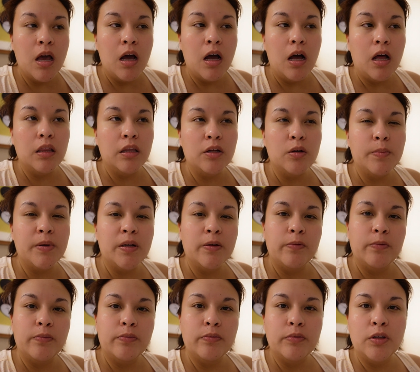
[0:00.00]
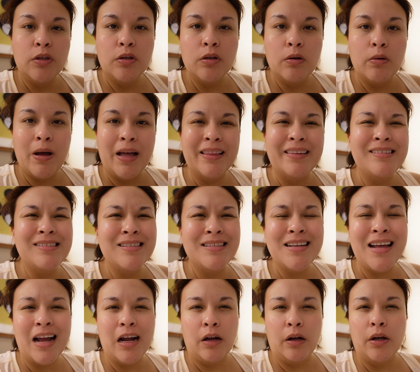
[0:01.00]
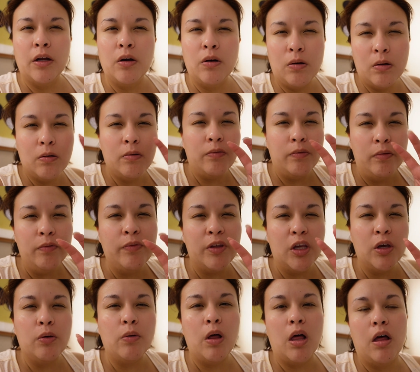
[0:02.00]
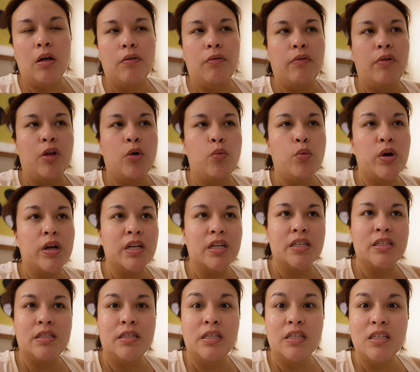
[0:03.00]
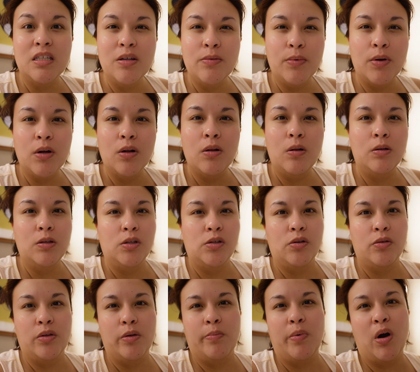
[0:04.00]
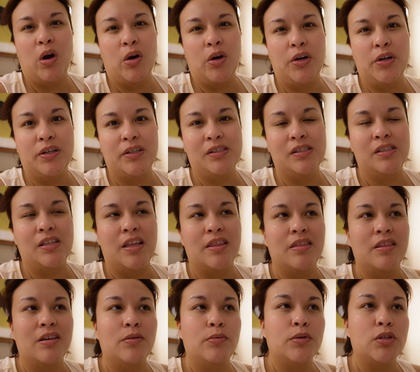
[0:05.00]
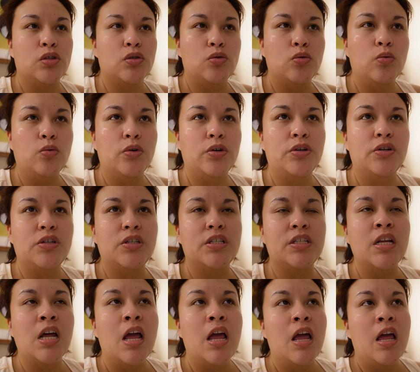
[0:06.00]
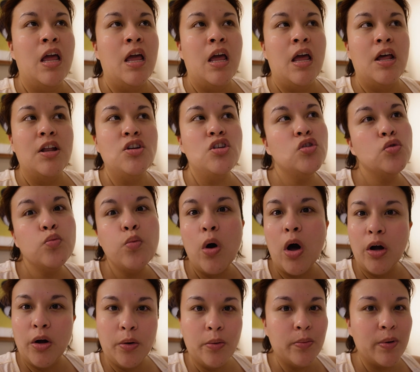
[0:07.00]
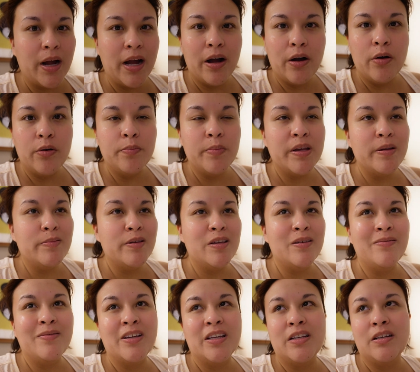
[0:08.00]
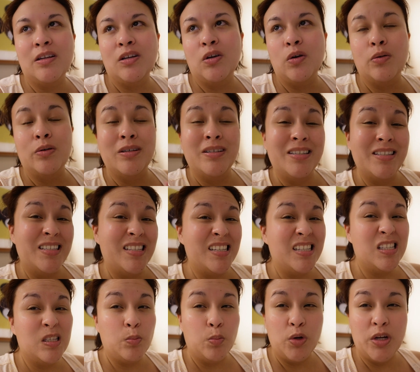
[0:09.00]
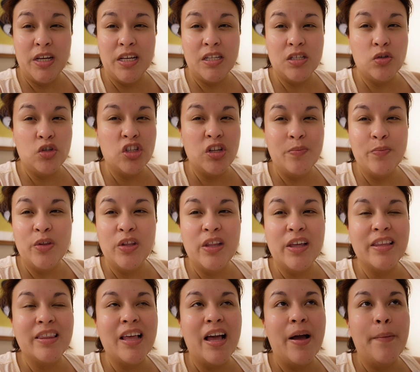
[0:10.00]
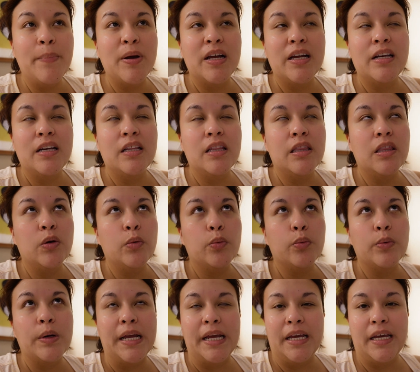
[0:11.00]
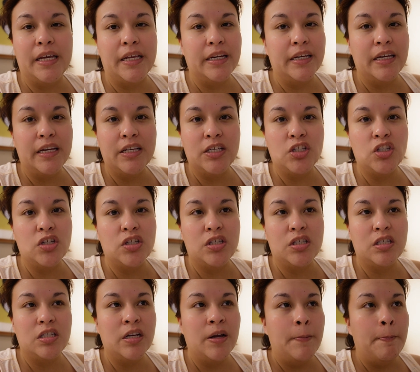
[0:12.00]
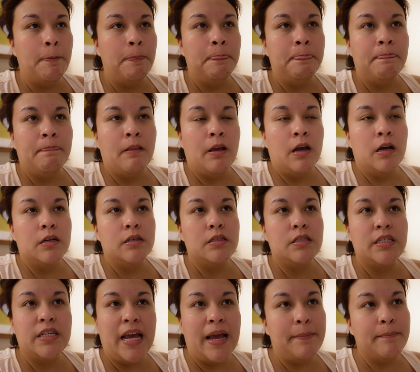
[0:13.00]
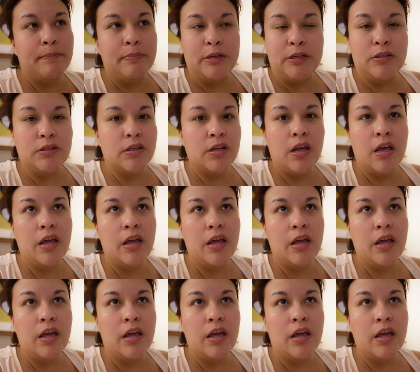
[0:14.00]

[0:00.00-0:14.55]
a little bit of, you know, at least an aerial view of what is Disney World, you know, the parks and the resorts, and just walk around, maybe even go to Disney Springs or something like that. But the rain, it just dampened